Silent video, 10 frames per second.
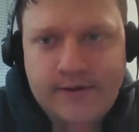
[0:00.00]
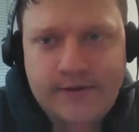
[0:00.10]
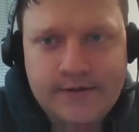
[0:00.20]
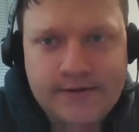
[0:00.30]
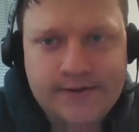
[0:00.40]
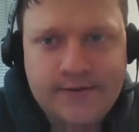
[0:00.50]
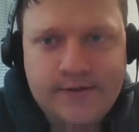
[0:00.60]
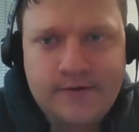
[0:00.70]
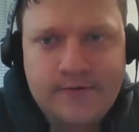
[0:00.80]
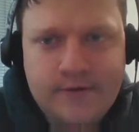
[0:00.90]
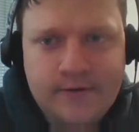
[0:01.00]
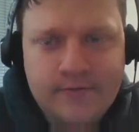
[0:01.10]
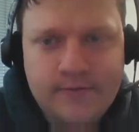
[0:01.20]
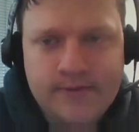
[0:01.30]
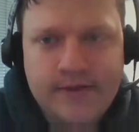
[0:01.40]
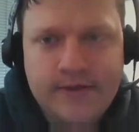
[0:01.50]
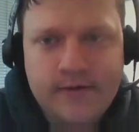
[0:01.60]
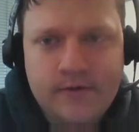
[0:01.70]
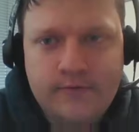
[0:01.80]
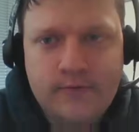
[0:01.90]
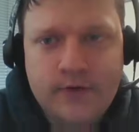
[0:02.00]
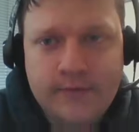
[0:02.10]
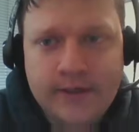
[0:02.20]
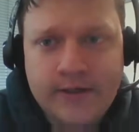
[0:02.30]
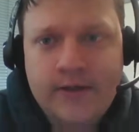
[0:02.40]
to call us and our call volume was getting overwhelming.